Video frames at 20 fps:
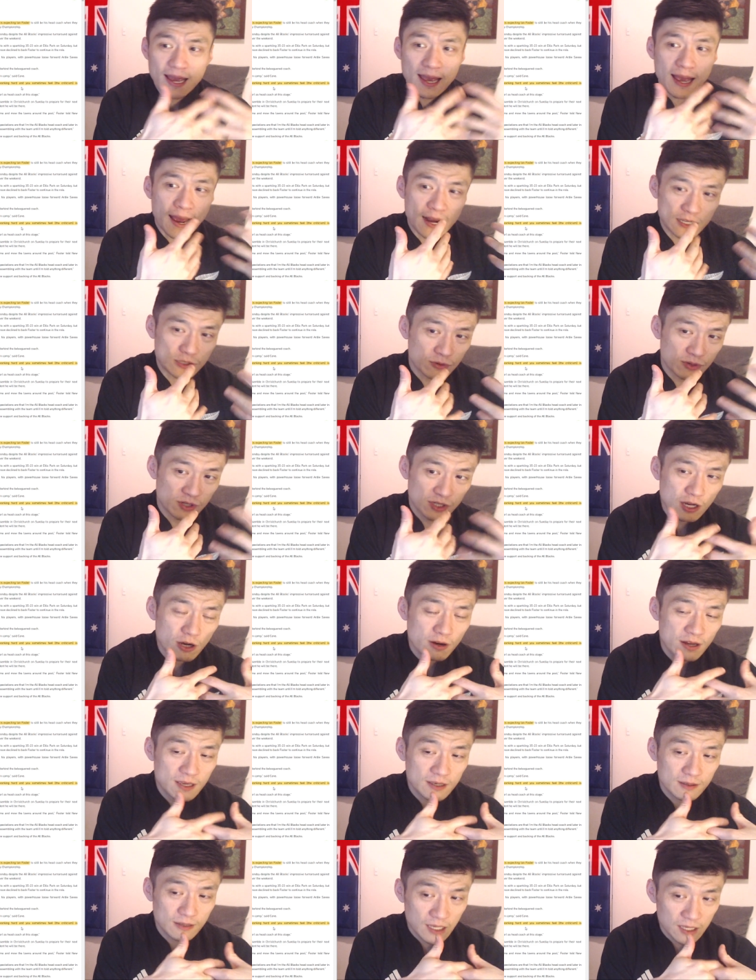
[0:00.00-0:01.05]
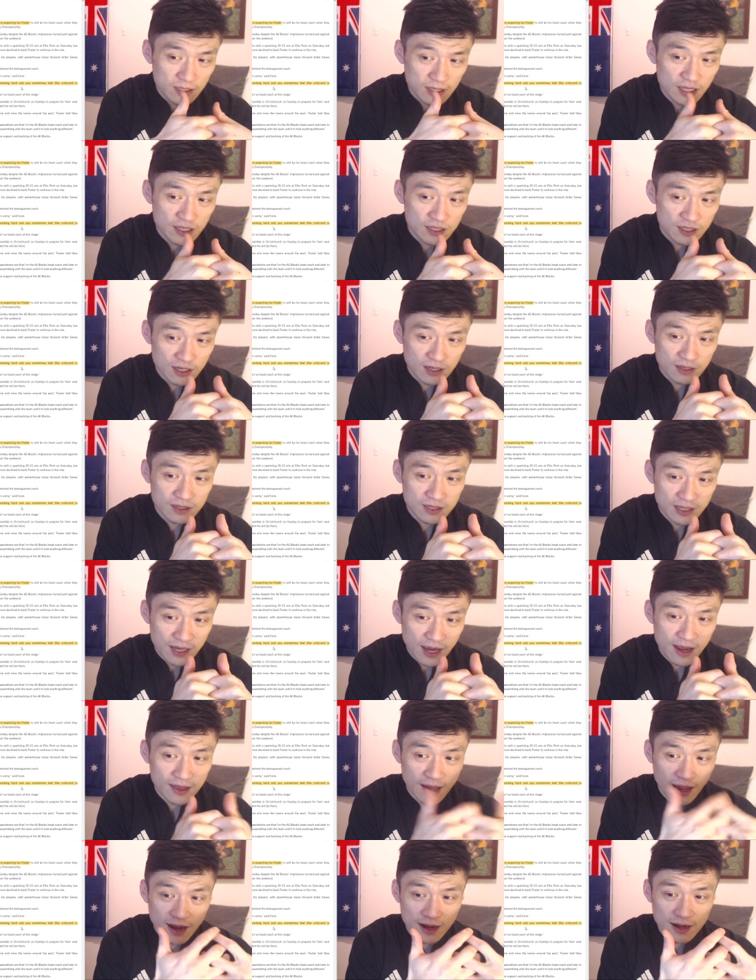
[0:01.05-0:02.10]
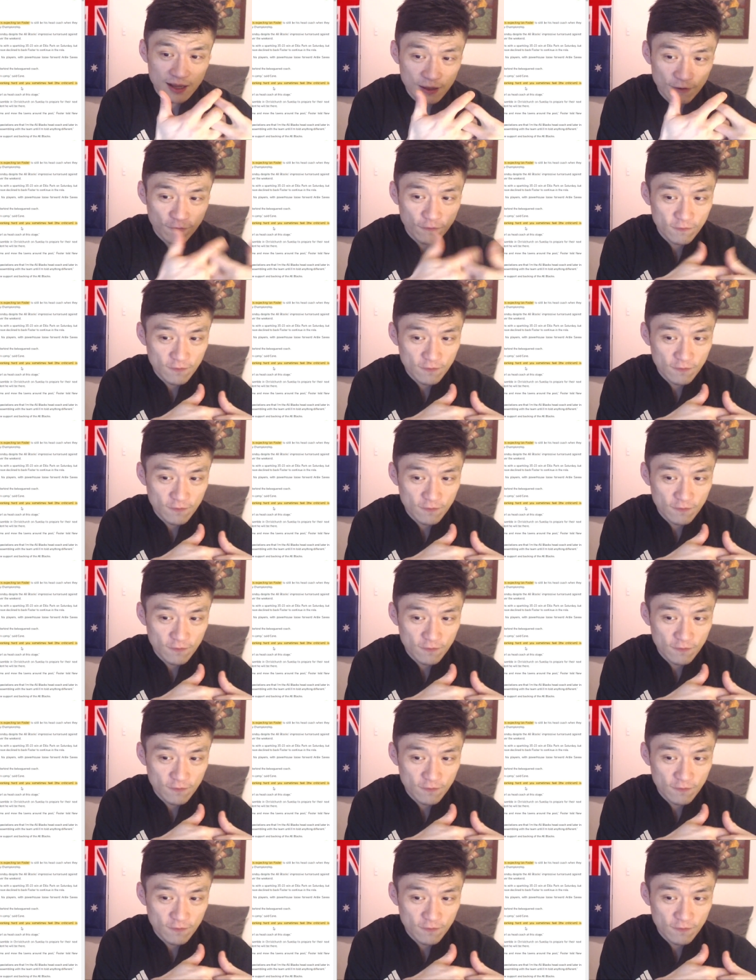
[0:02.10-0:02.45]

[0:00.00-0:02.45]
And as a result, he did say that he